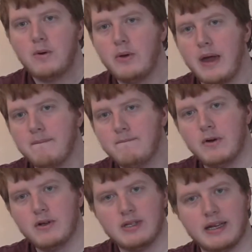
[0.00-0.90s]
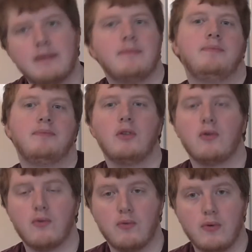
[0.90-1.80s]
Okay, firstly,
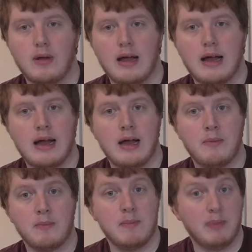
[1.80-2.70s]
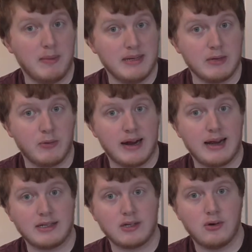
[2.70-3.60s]
I'm implementing what I
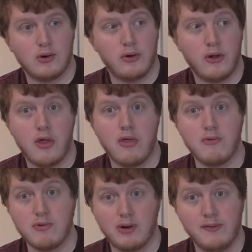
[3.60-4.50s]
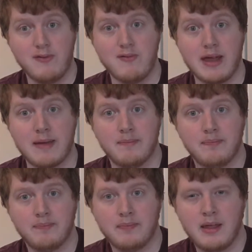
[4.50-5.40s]
like to call the rule of three.
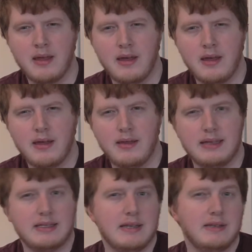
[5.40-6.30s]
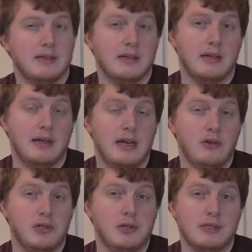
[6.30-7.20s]
This is
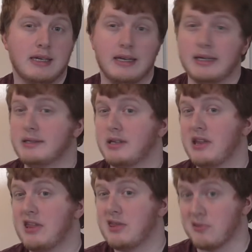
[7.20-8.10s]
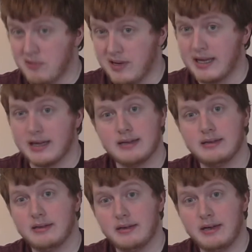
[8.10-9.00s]
introduce at least
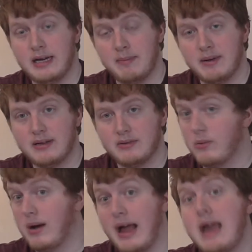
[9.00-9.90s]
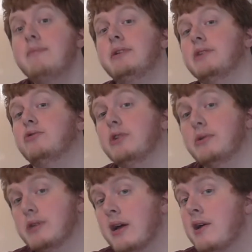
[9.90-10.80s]
aim to
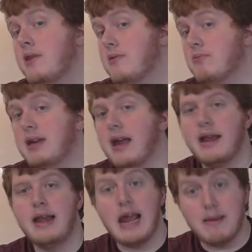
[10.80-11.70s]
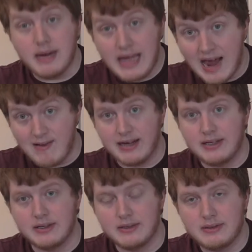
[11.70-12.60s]
introduce 3 named
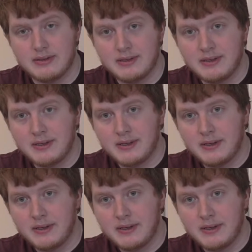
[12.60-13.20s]
characters